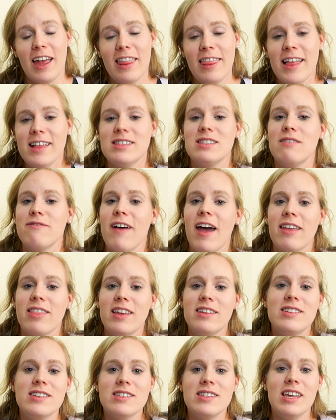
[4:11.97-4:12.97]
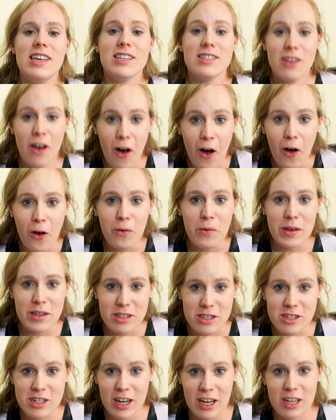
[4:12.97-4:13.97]
and that's the fact that Disney is
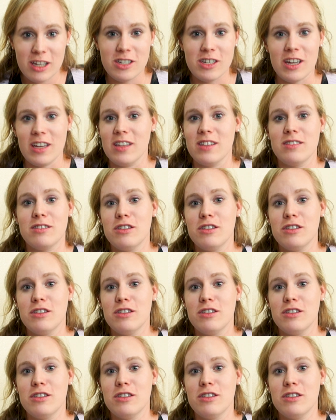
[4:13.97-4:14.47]
always changing.